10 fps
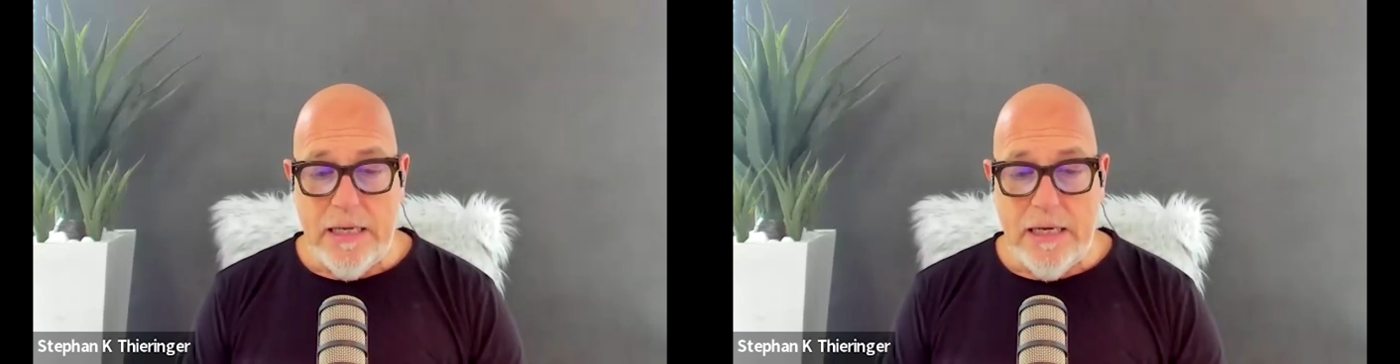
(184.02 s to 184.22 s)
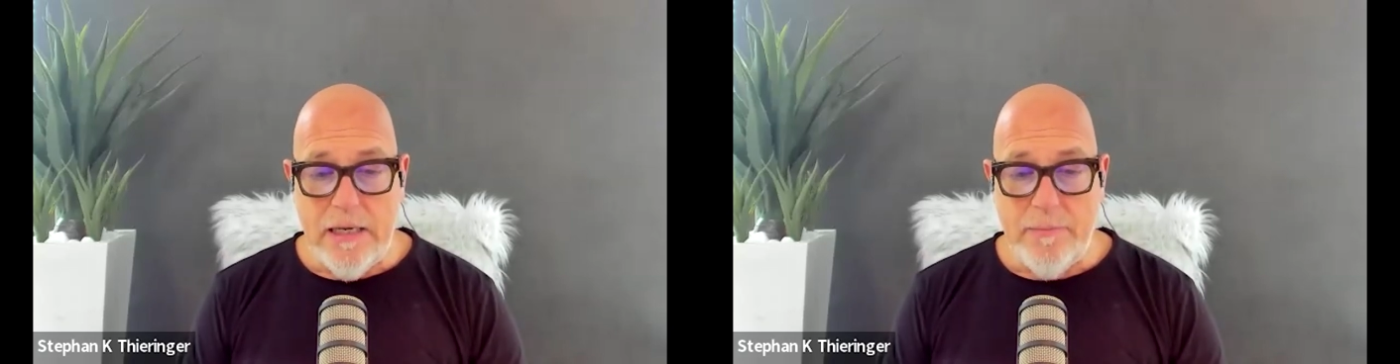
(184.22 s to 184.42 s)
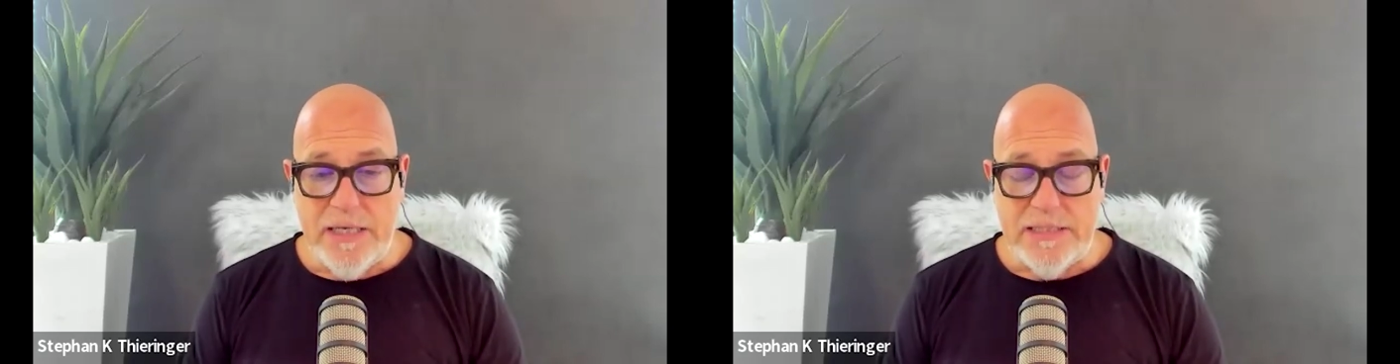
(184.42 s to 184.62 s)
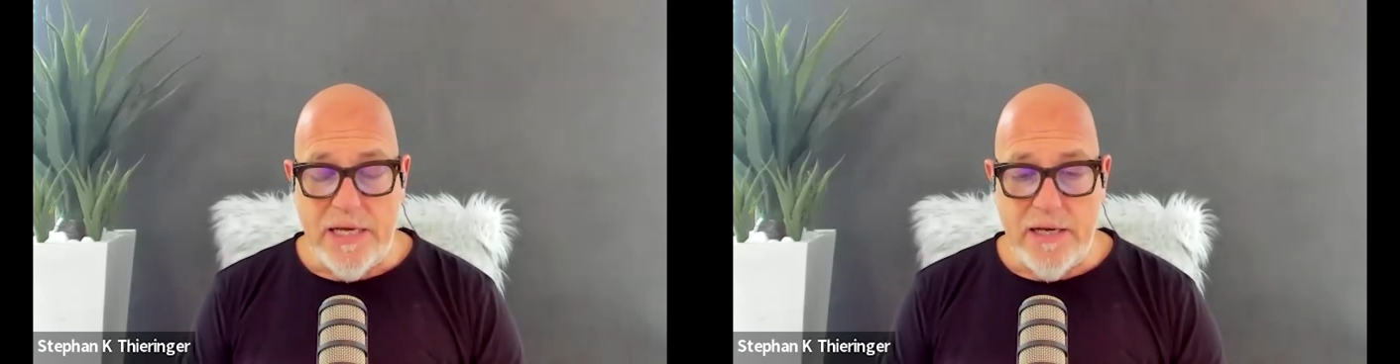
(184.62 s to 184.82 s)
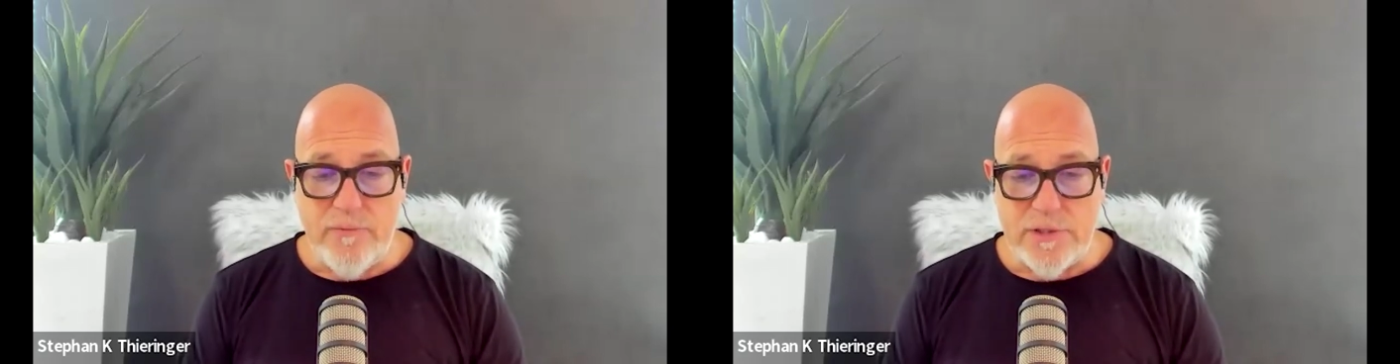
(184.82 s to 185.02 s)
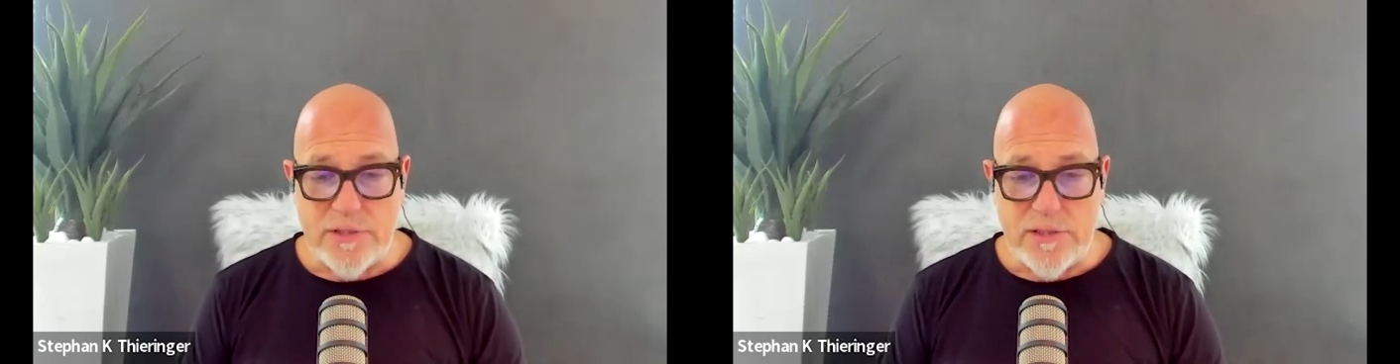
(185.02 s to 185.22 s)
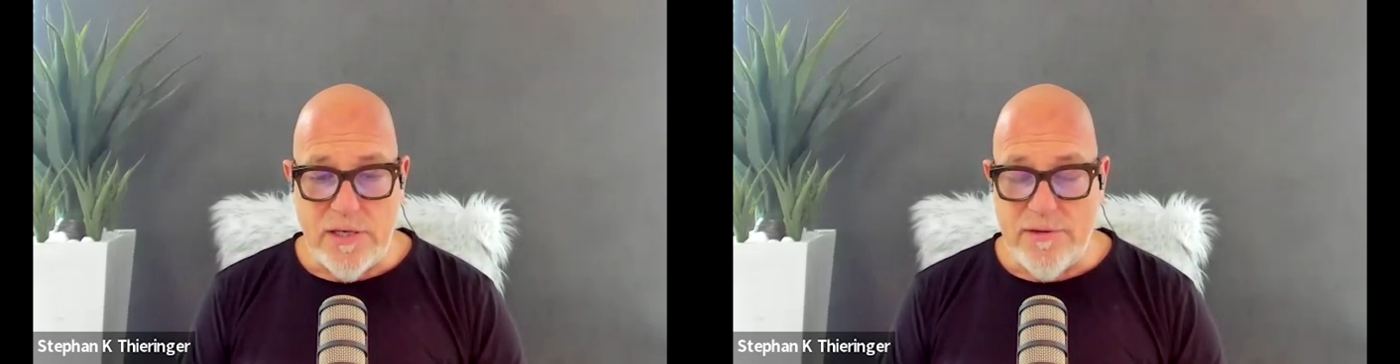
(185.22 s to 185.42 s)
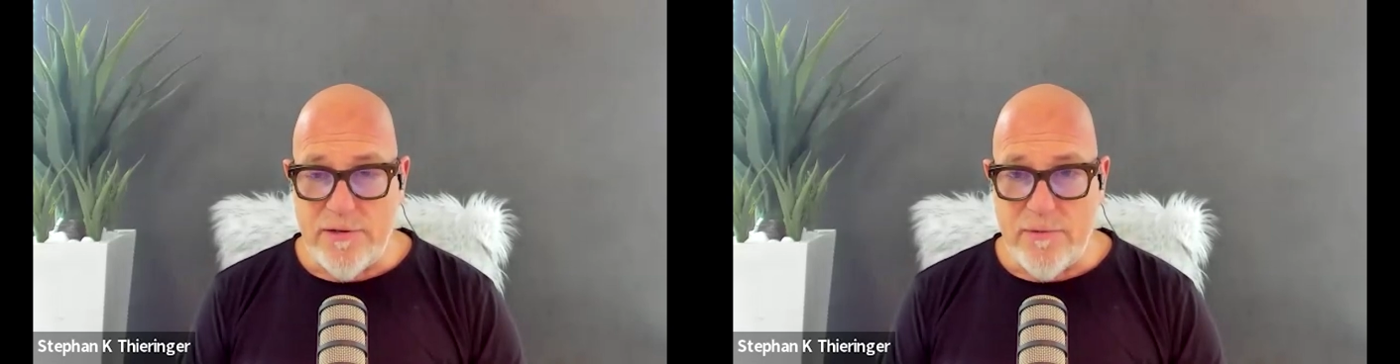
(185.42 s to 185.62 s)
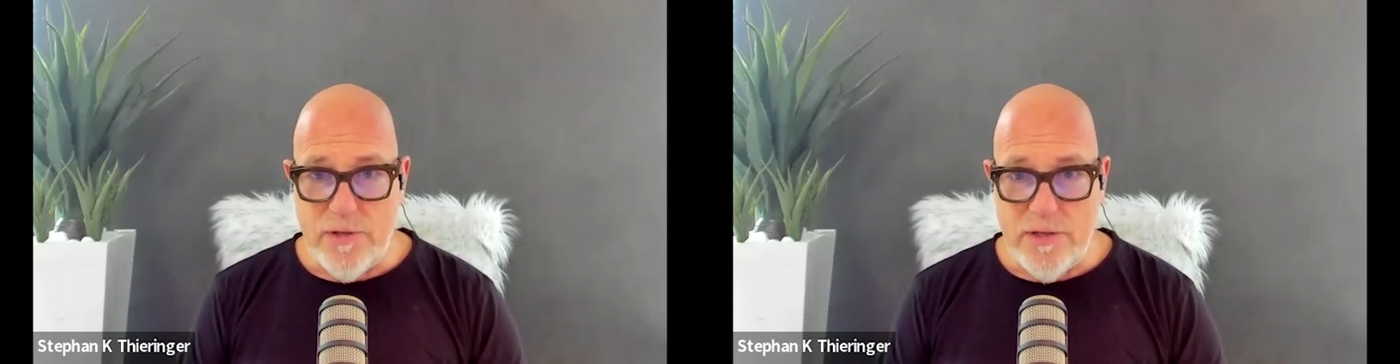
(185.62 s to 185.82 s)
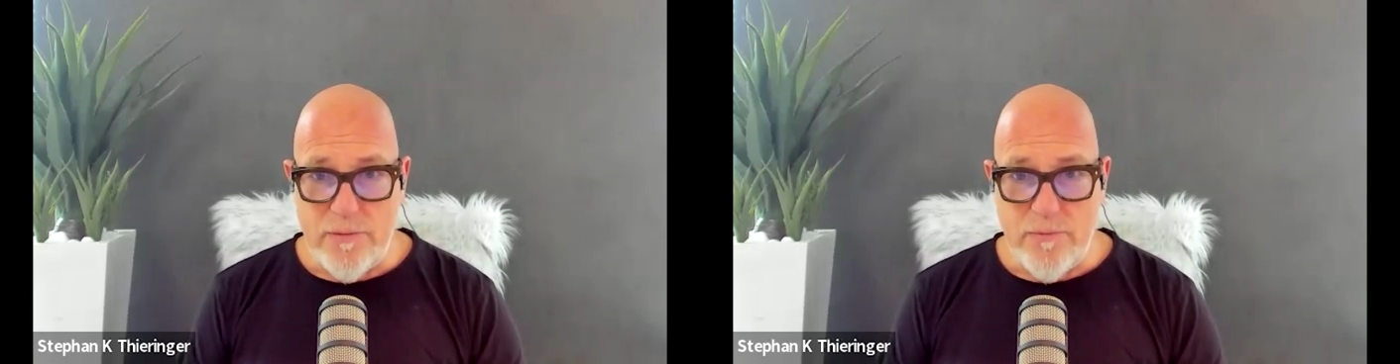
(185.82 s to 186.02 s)
And my dad was, and I think
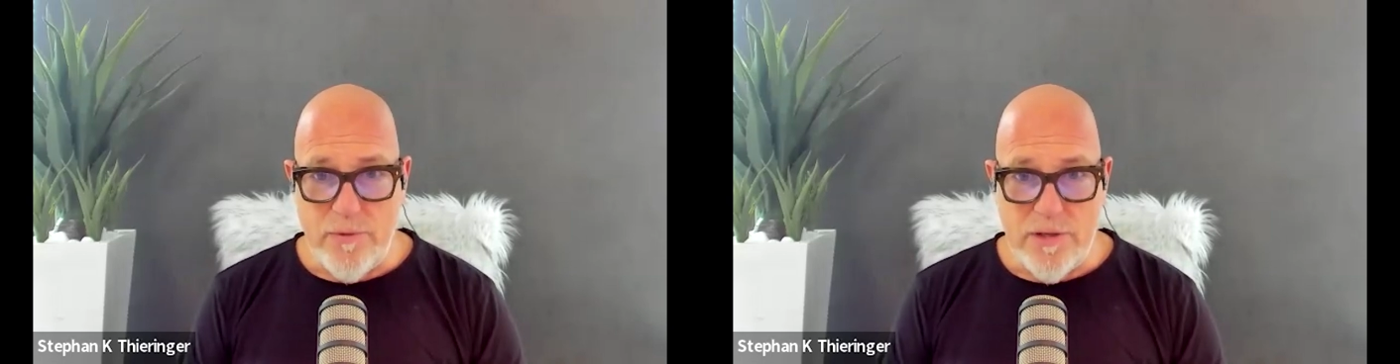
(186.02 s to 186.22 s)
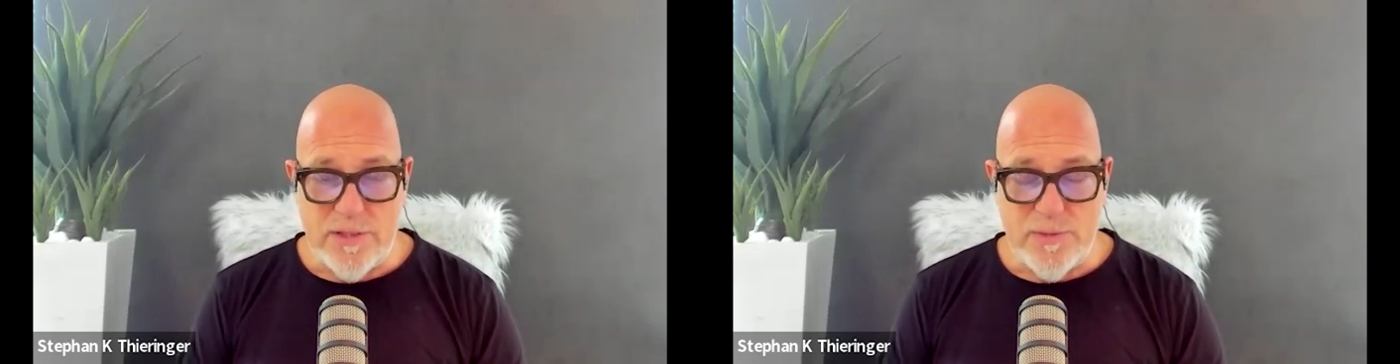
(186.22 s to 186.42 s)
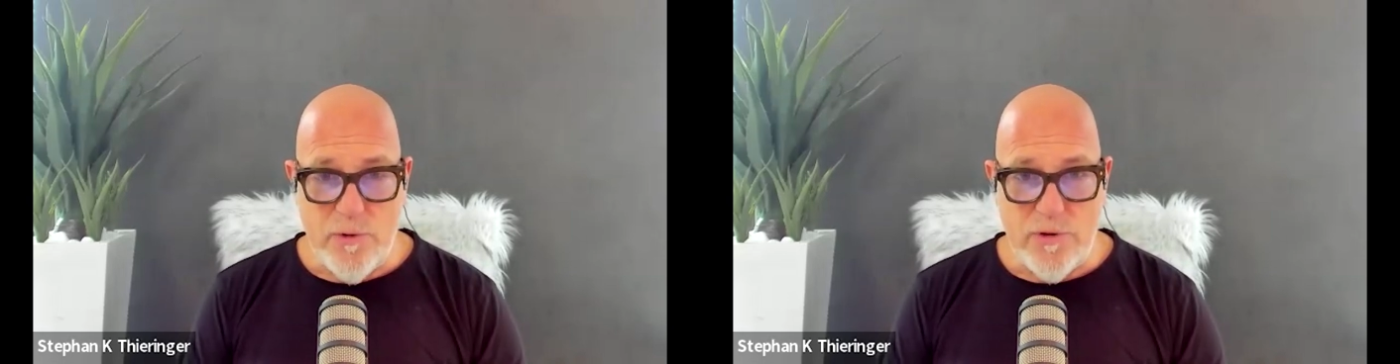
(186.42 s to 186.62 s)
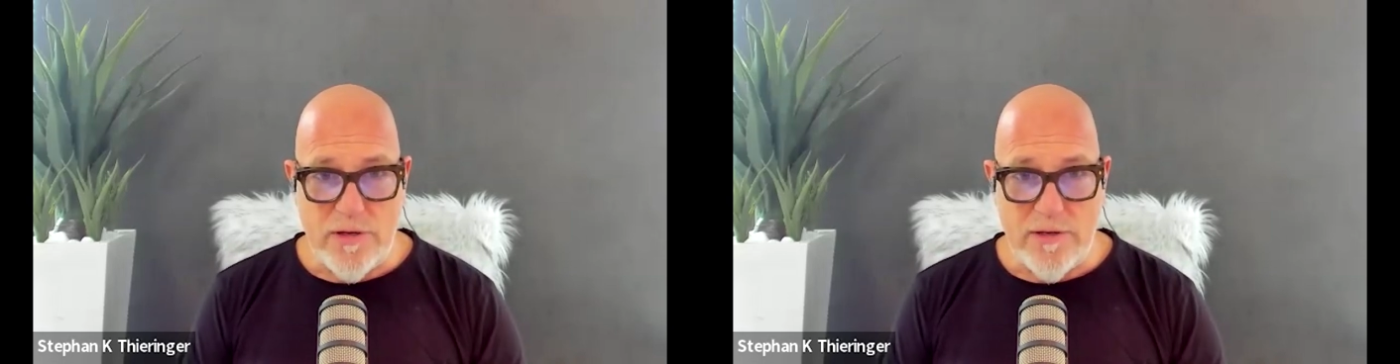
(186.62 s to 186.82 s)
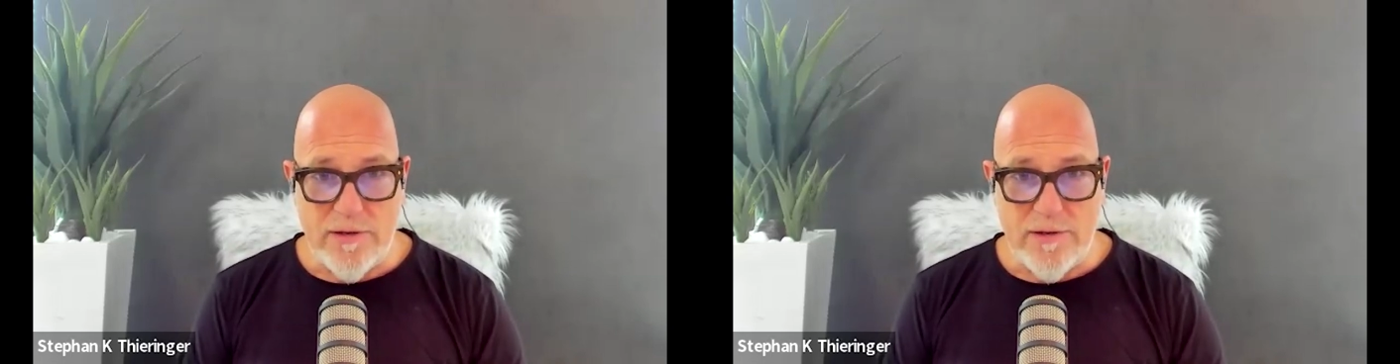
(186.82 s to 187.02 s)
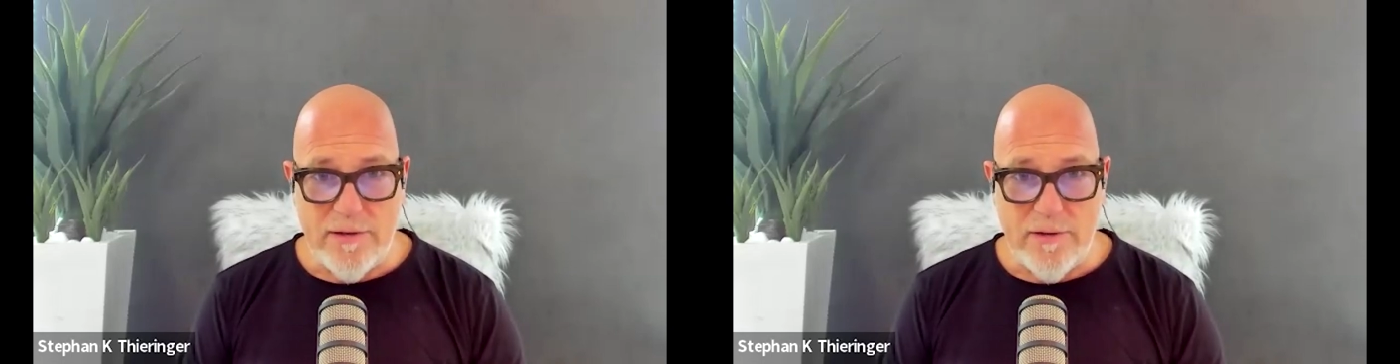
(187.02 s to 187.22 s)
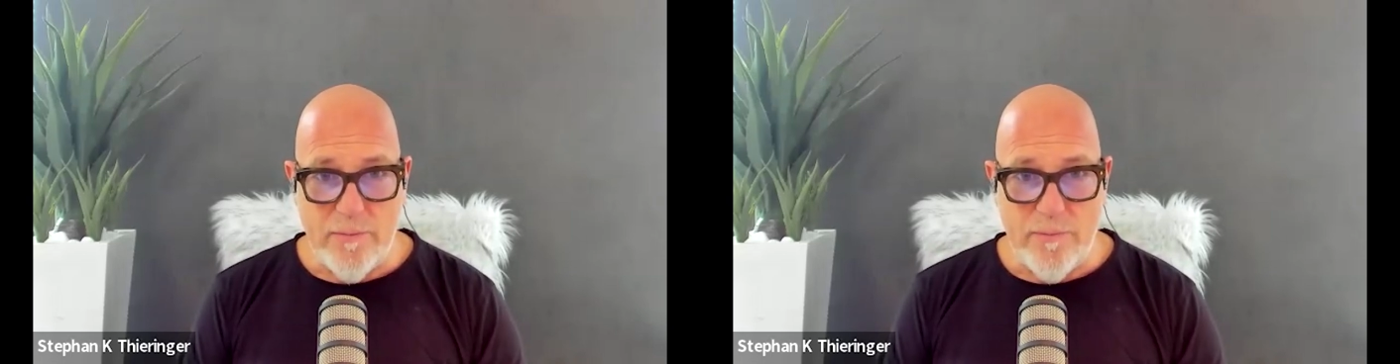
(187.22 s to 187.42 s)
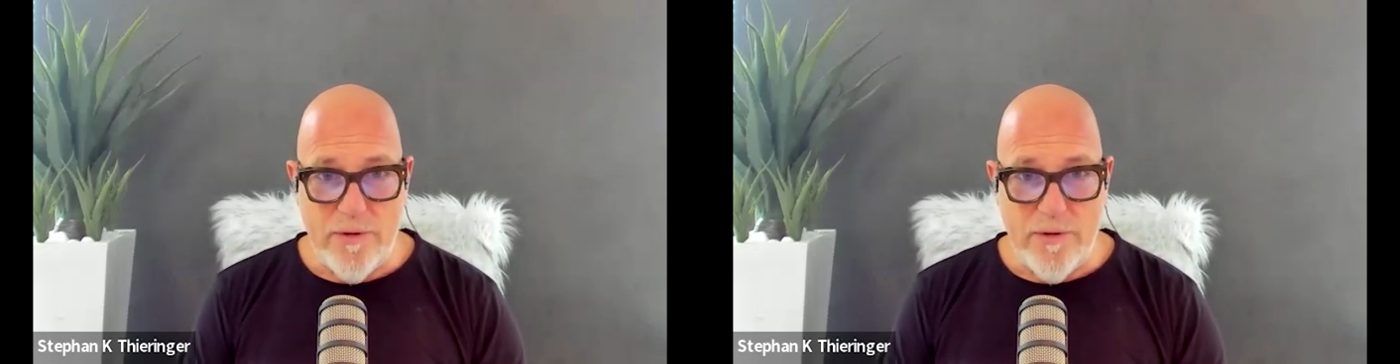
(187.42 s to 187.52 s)
we spoke in the